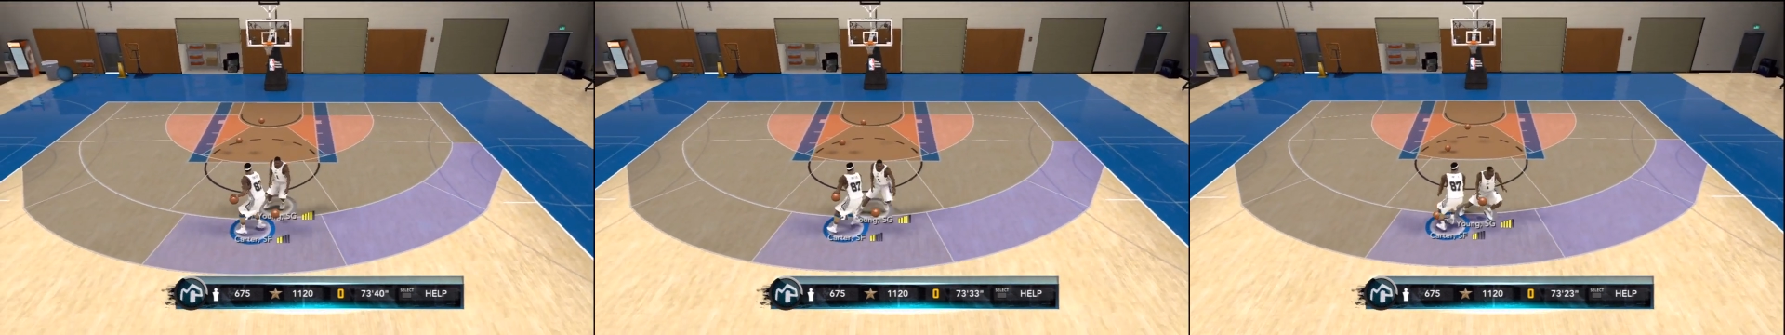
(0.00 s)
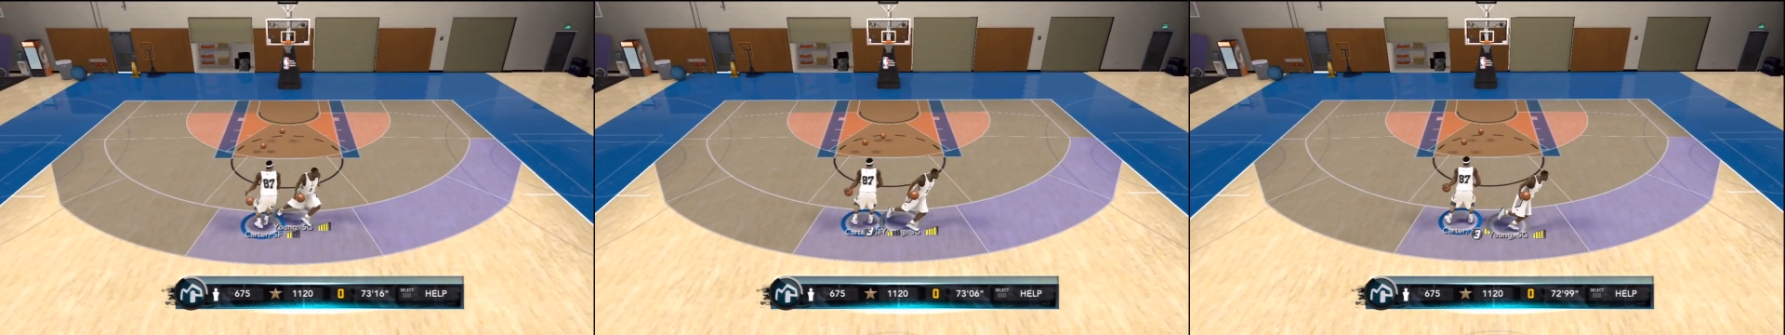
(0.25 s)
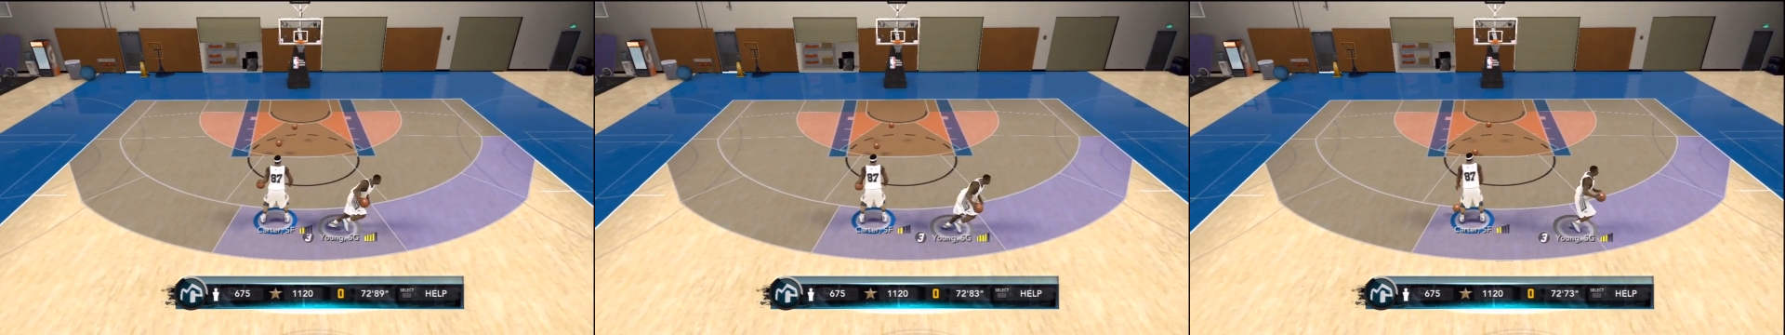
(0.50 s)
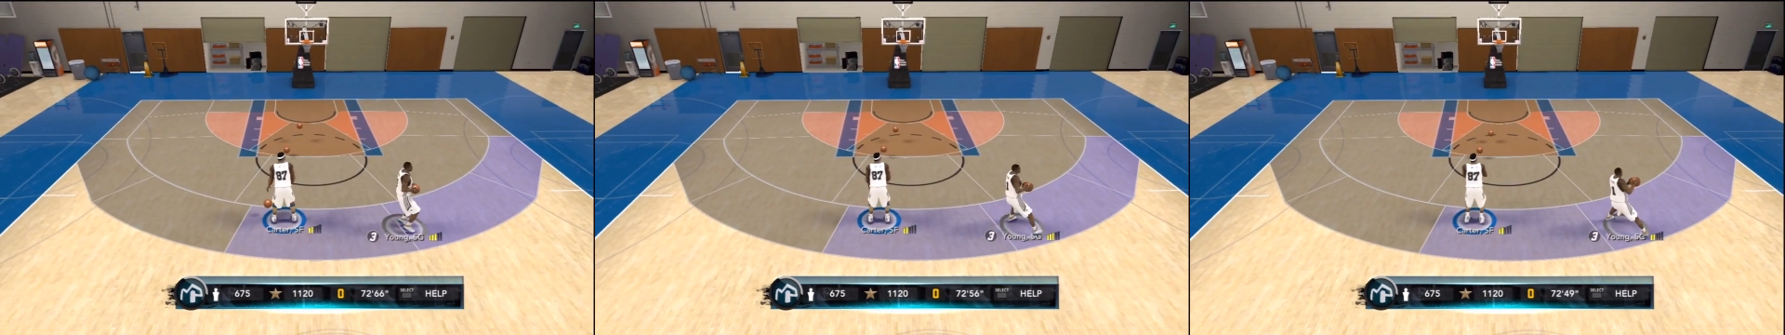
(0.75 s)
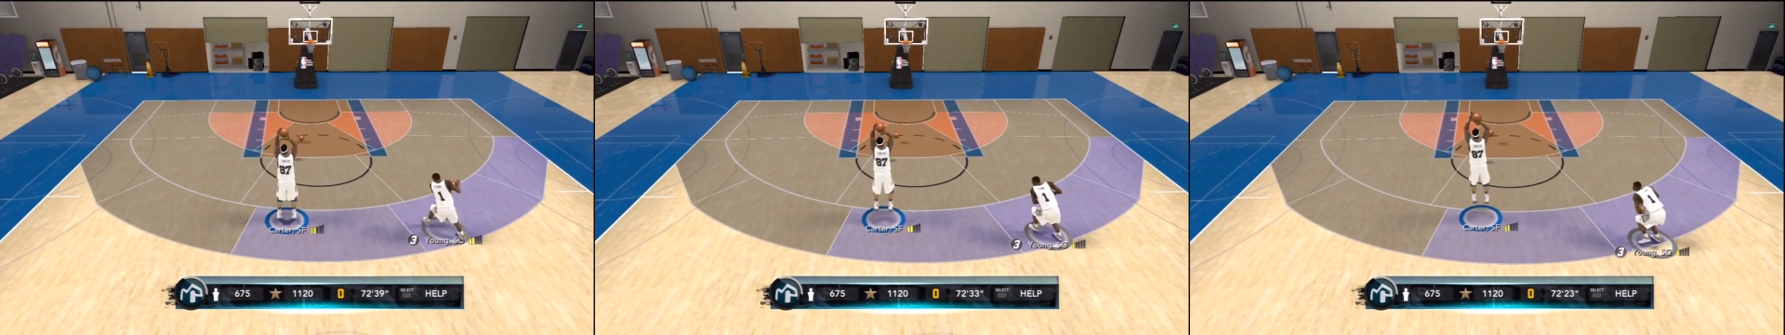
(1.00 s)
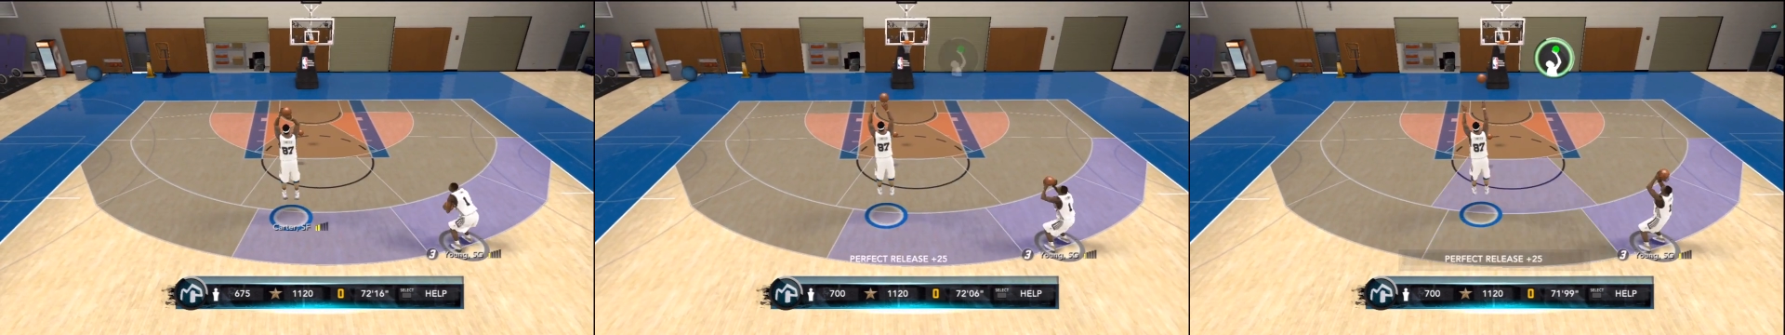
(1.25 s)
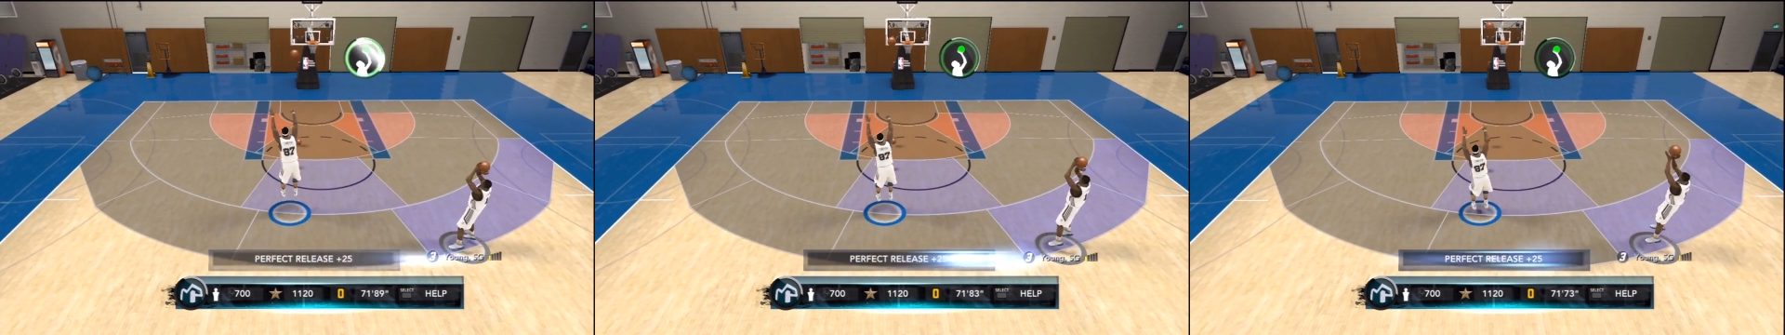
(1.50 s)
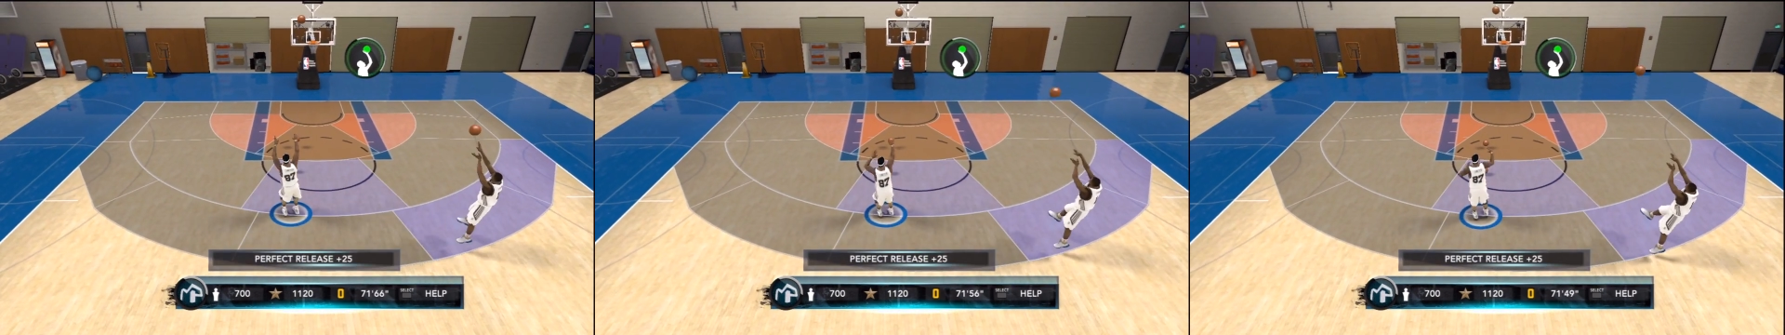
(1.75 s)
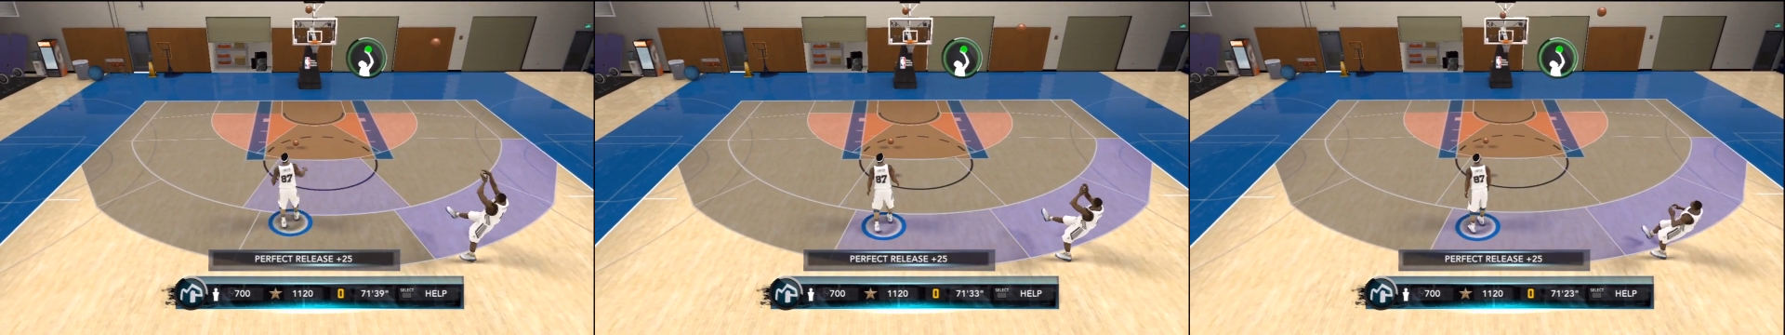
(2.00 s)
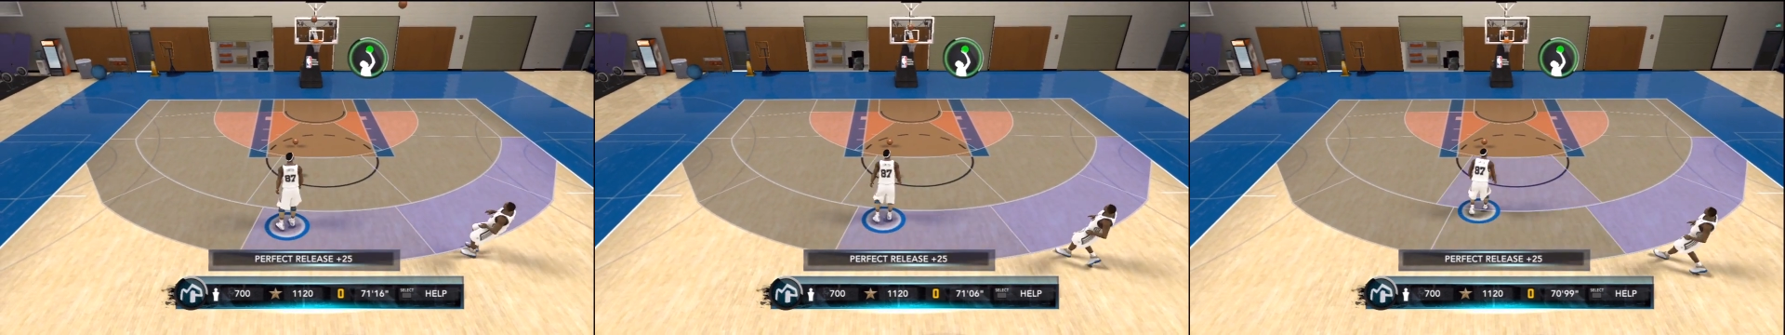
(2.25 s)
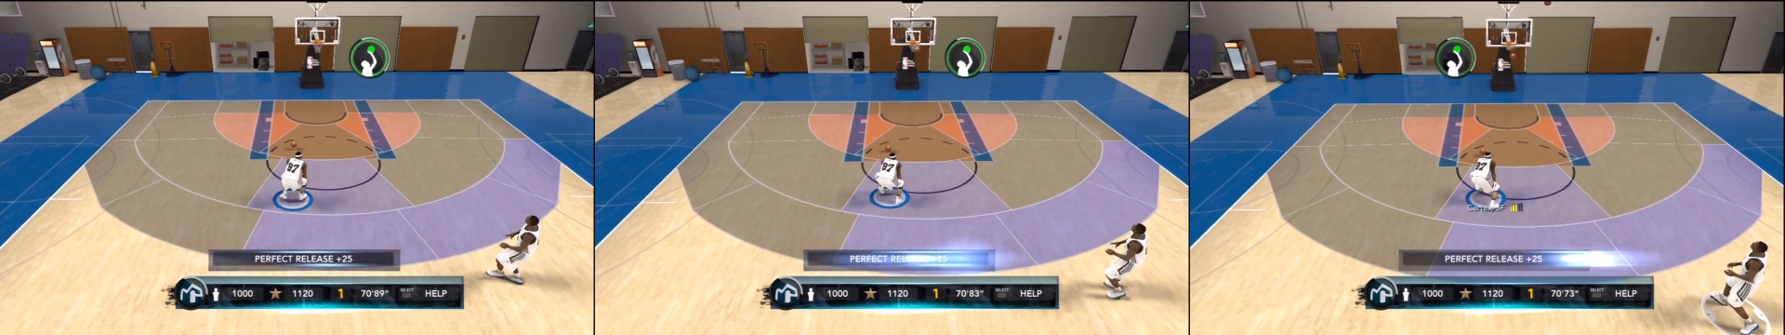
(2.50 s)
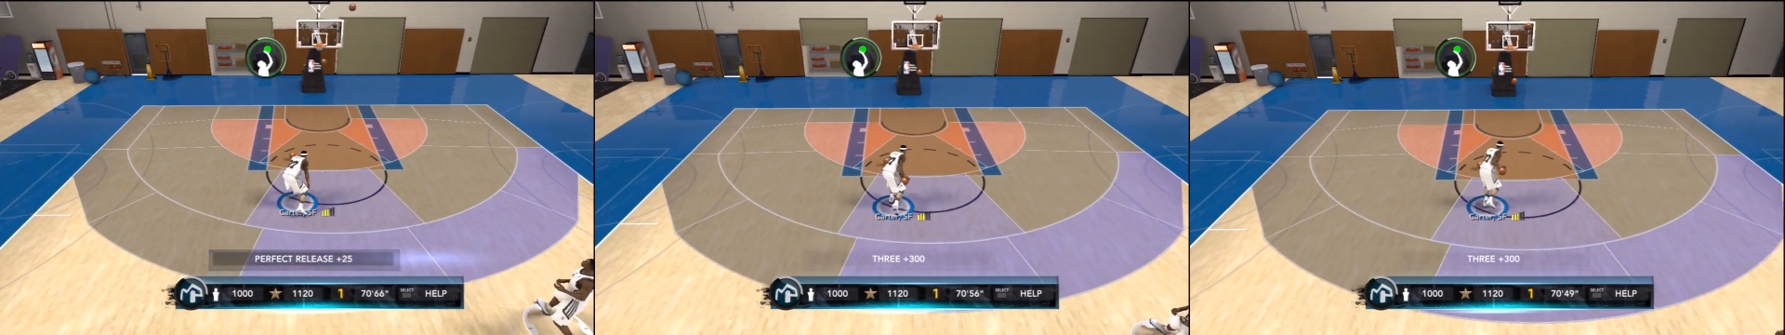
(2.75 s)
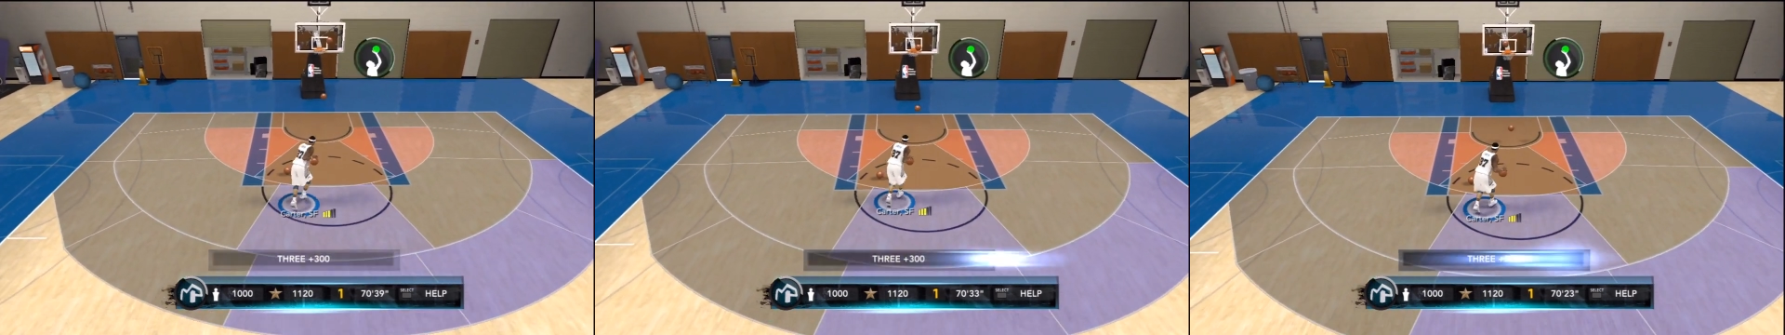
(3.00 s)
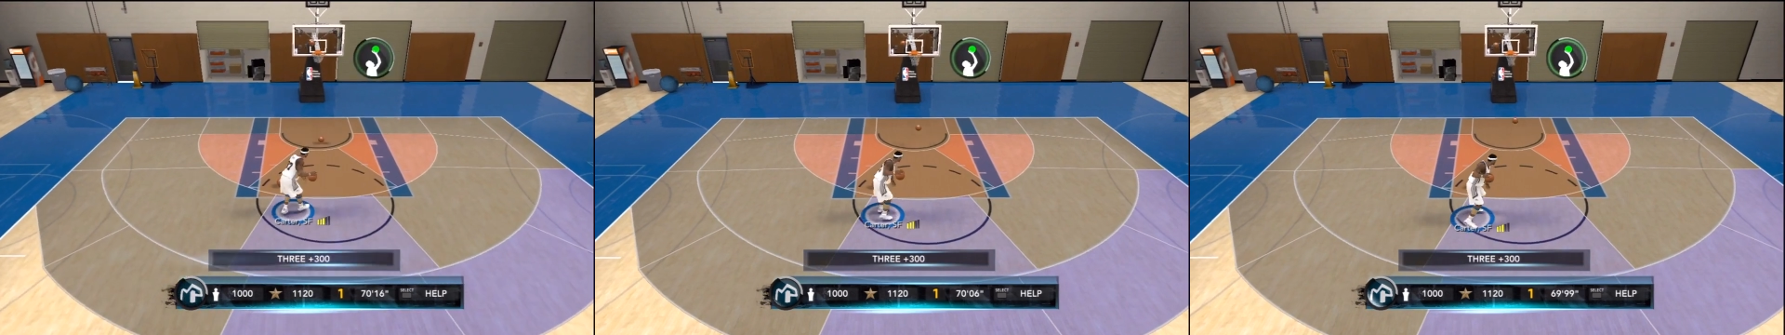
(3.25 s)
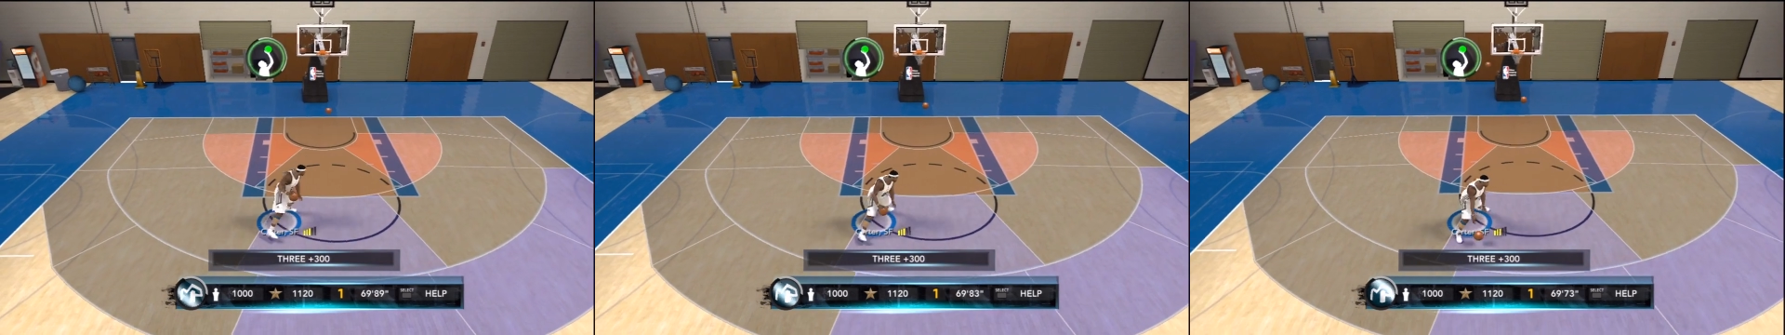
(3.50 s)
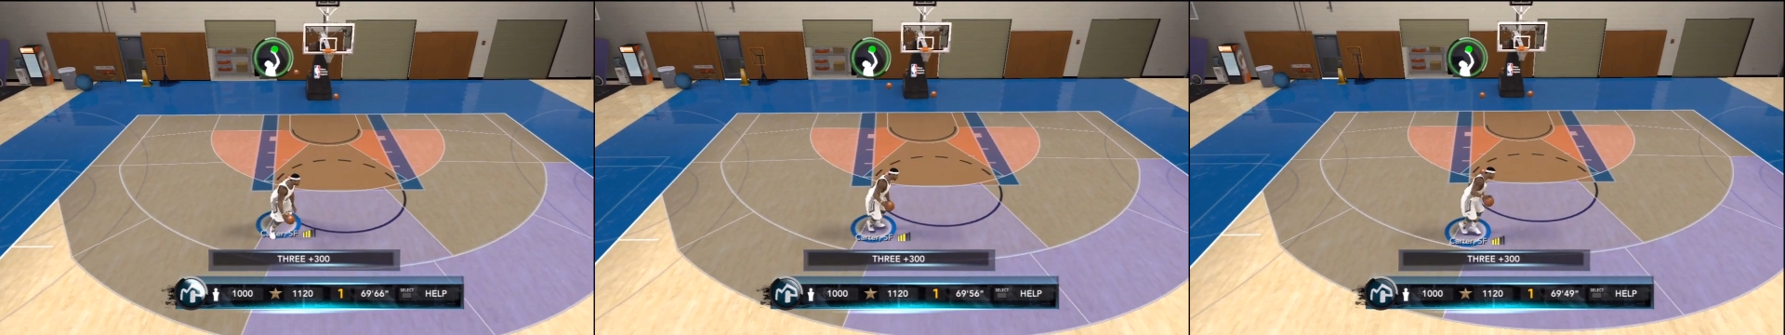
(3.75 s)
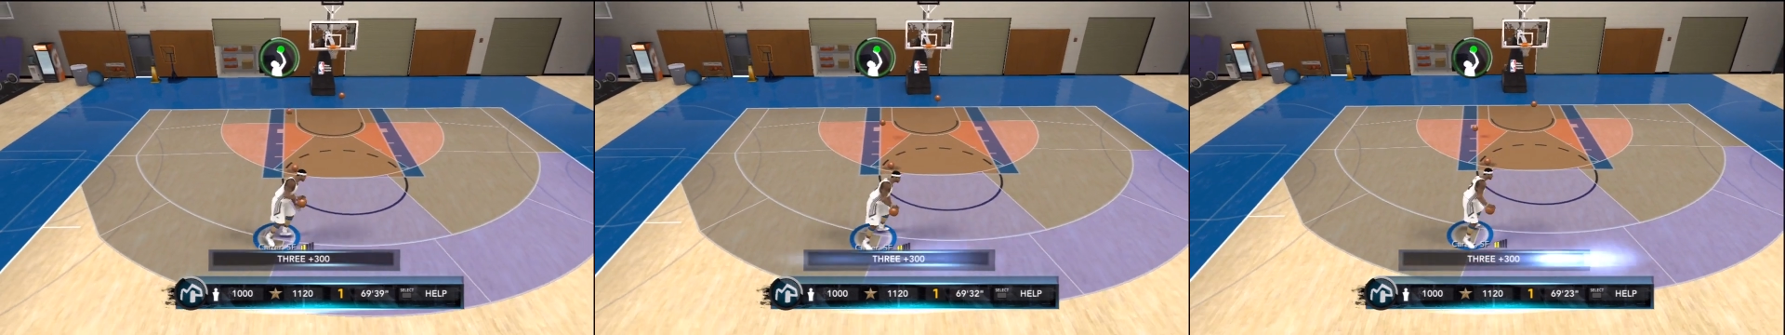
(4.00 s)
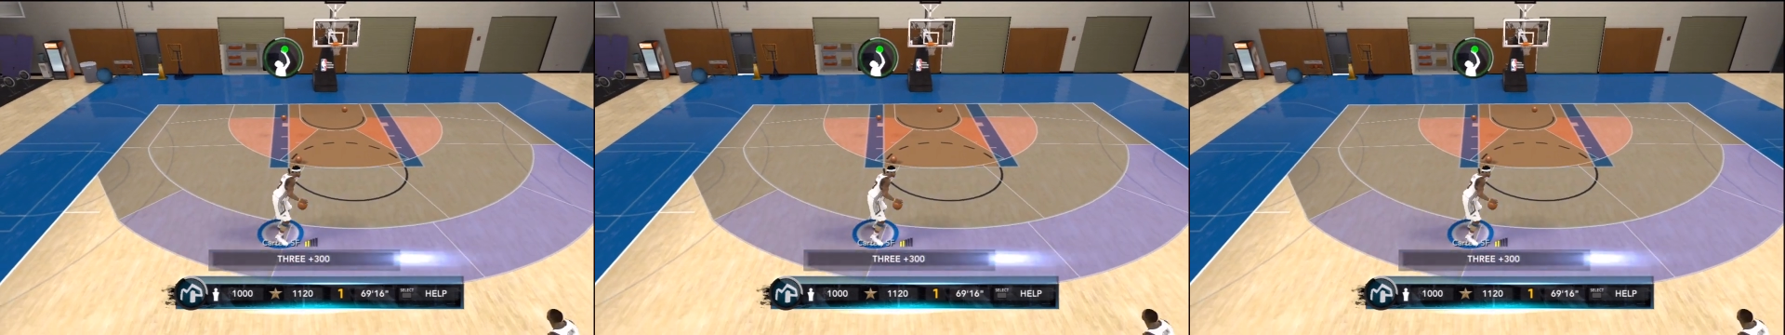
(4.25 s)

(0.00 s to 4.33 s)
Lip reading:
[unreadable: no face in view]